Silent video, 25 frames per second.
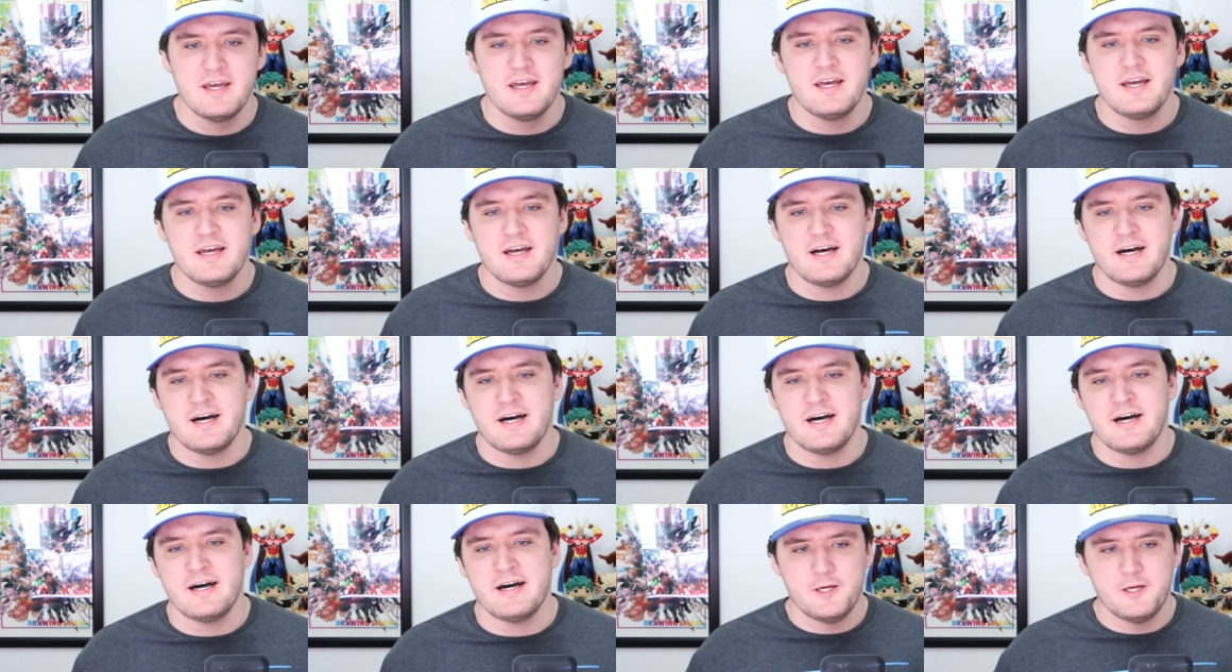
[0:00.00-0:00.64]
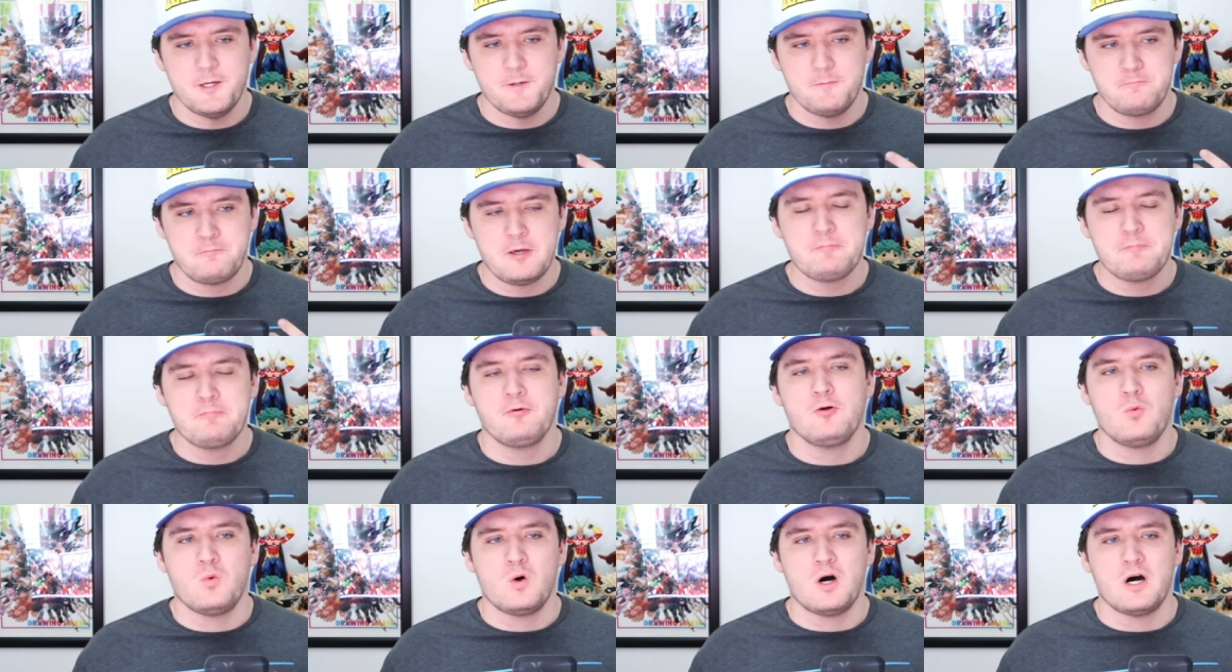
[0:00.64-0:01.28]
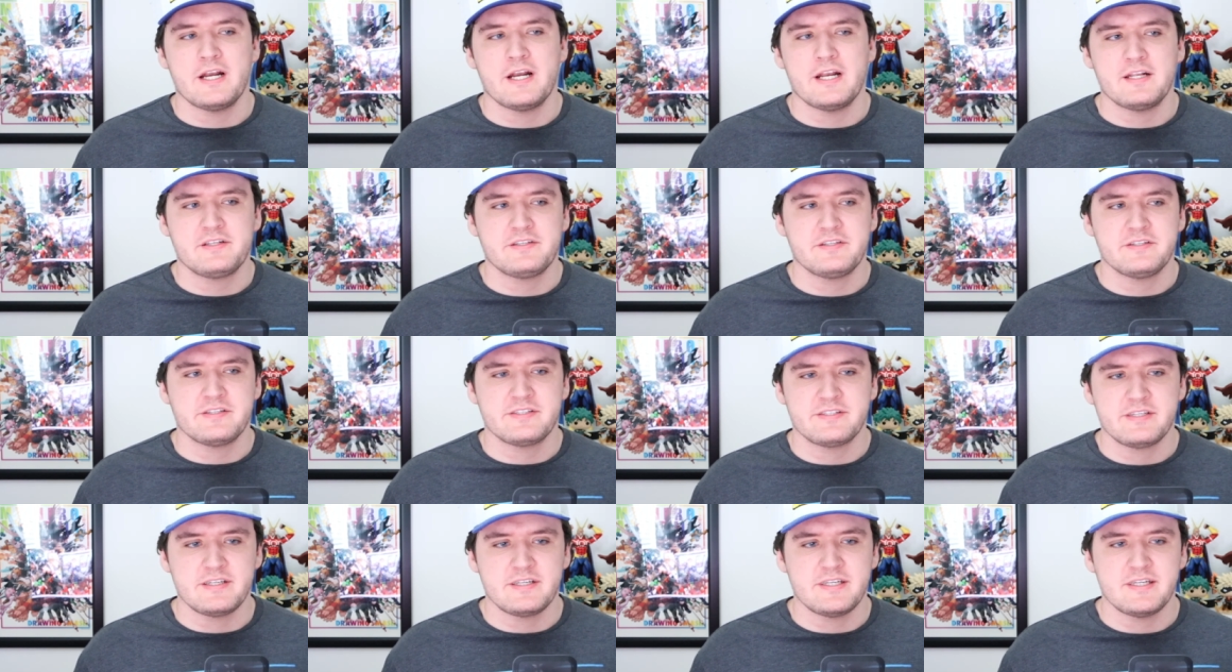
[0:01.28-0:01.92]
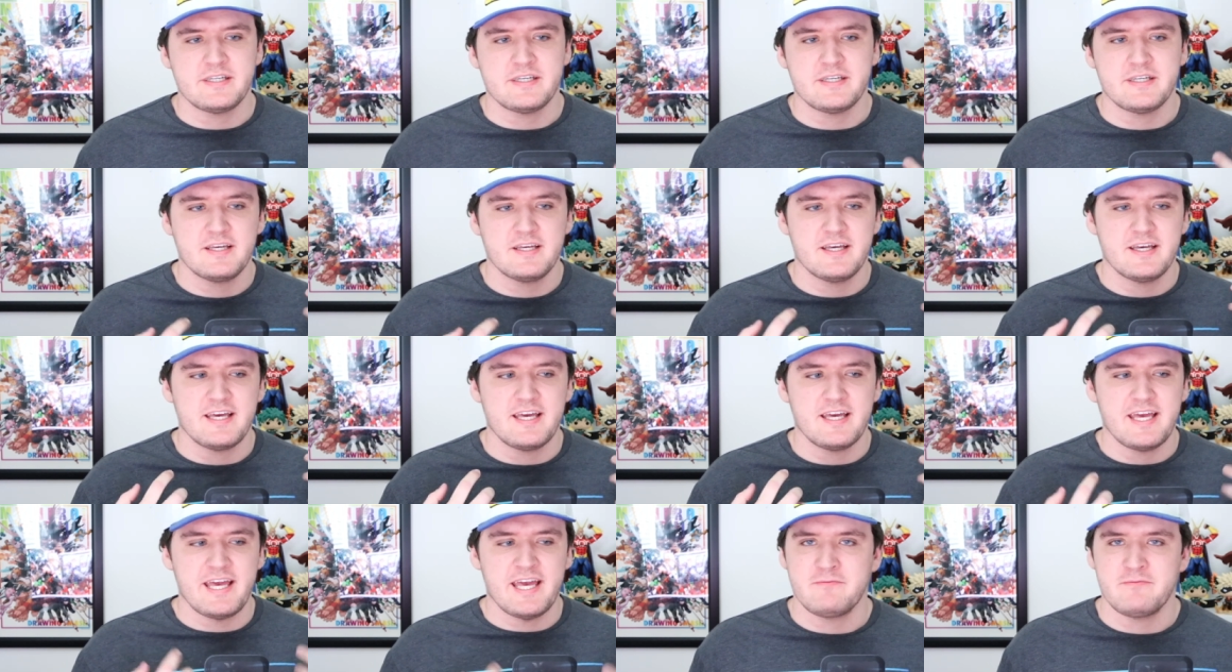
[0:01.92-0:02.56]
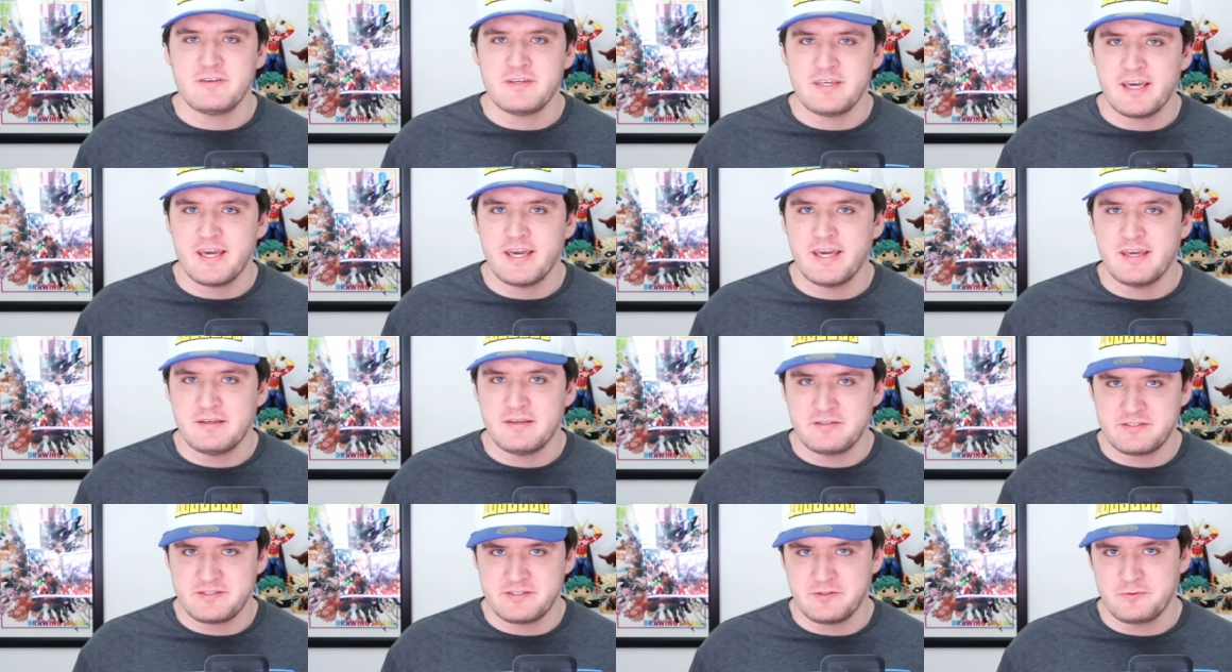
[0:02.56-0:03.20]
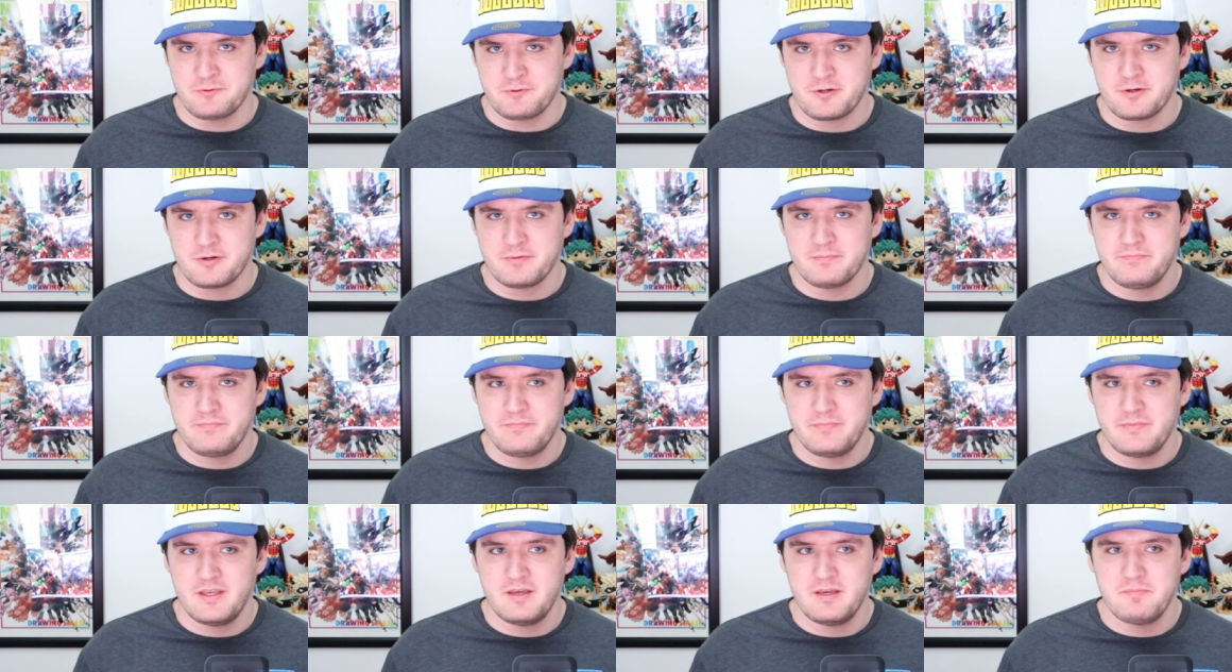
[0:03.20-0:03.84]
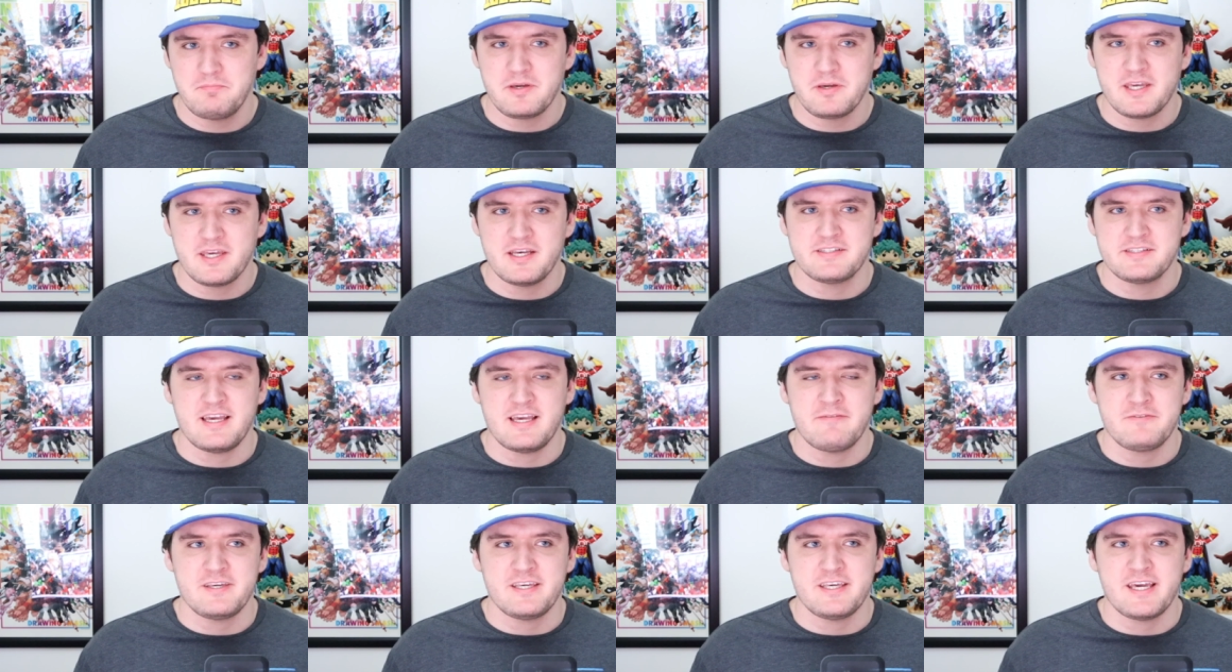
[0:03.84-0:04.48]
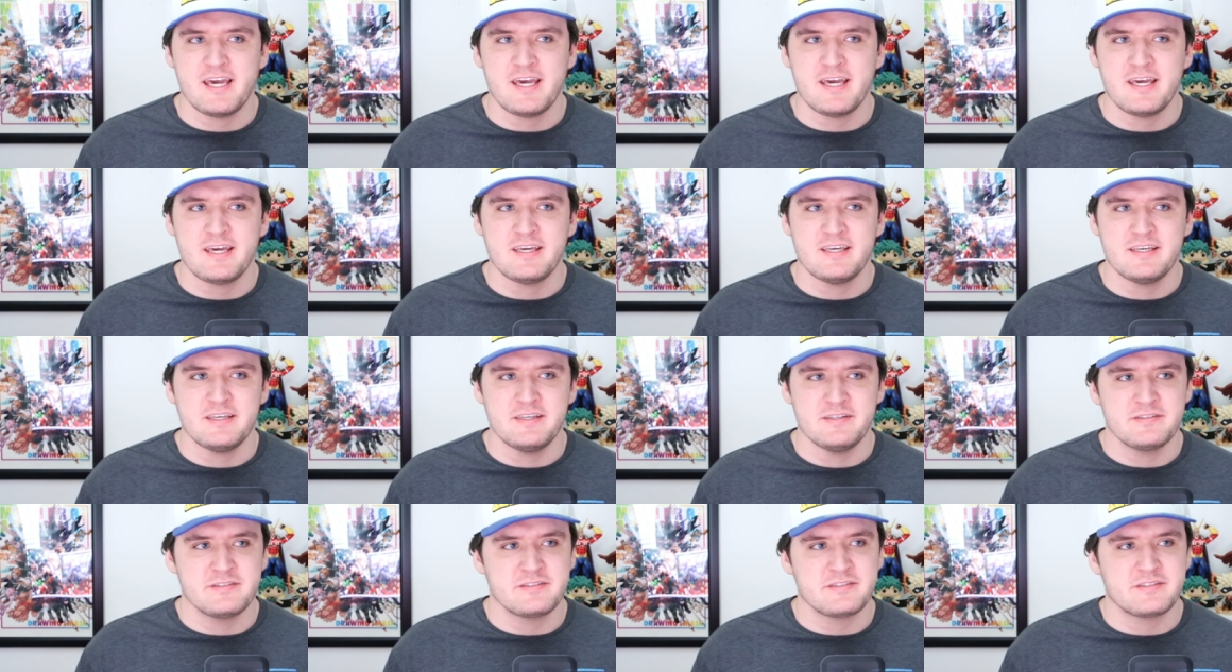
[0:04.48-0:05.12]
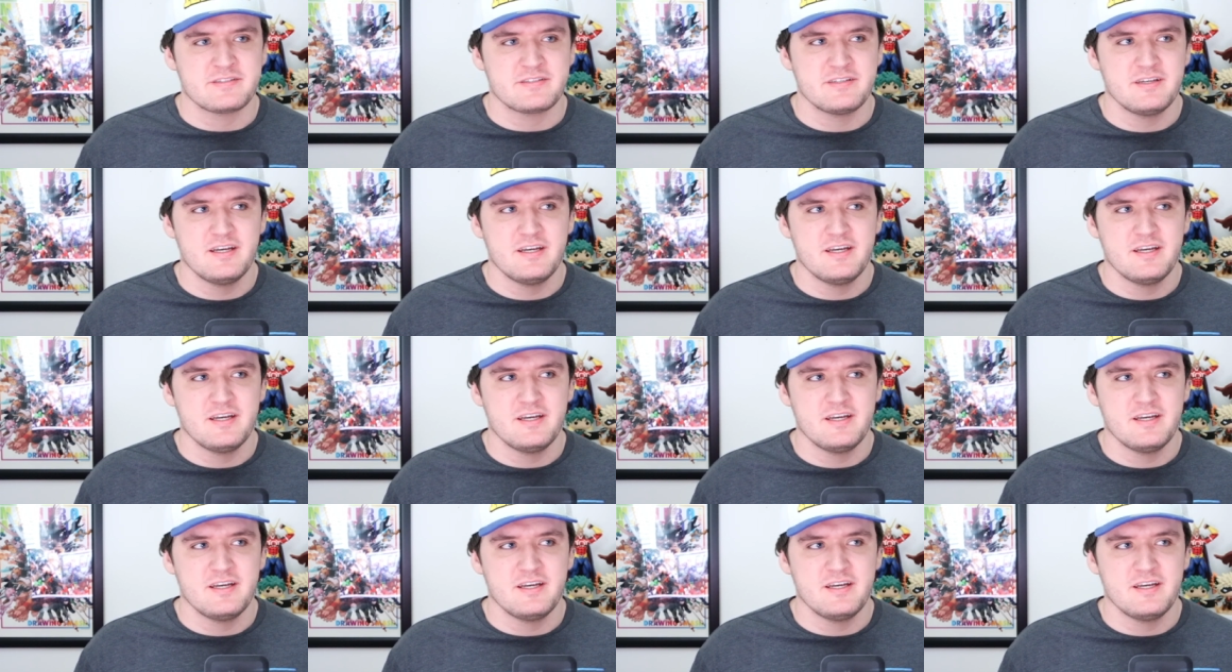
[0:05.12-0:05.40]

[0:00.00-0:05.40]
Uh, people wanted to see MVA sooner because MVA is